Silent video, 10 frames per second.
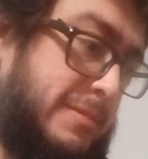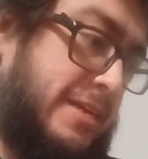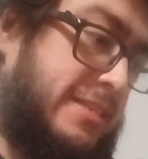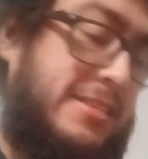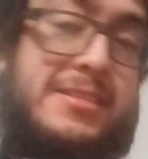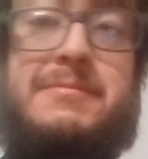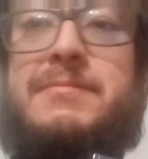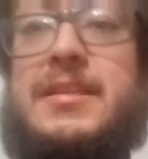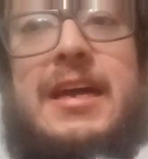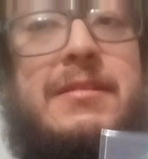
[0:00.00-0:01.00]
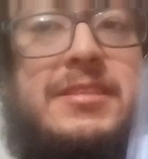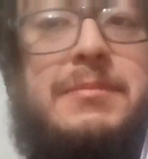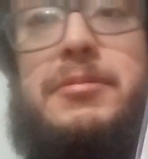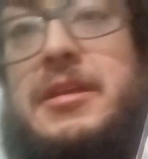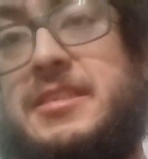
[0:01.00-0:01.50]
mess. I was
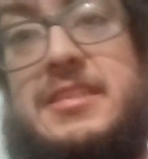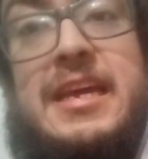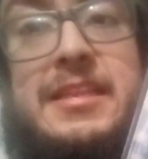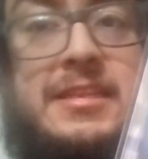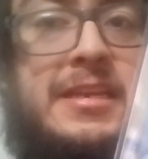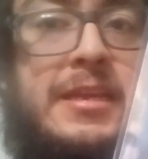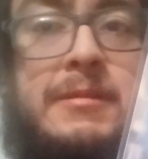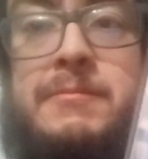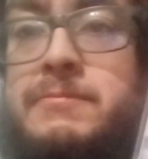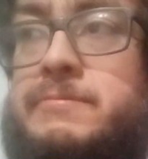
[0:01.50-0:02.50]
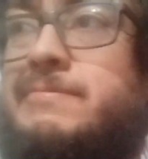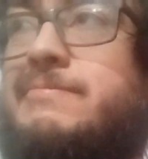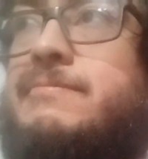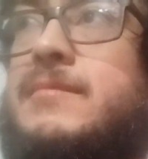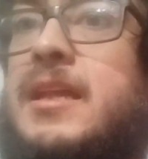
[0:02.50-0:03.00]
depressed that day.
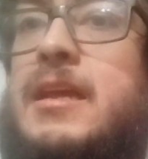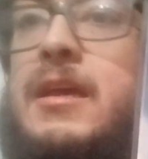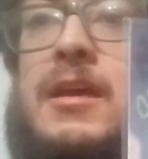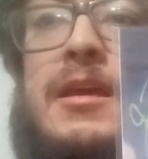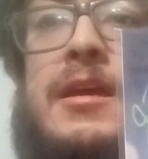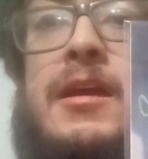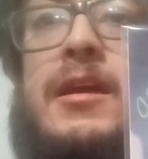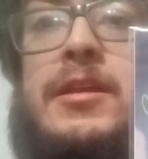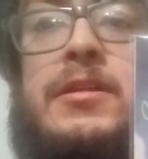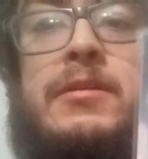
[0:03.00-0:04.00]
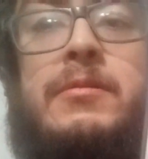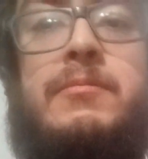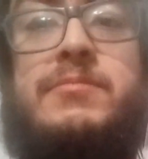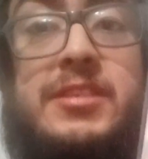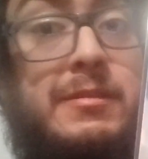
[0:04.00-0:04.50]
You know,
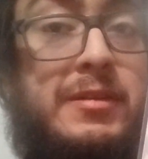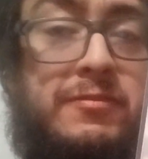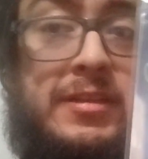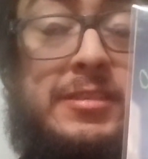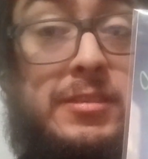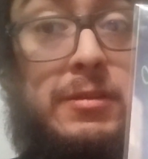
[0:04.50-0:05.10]
some of my friends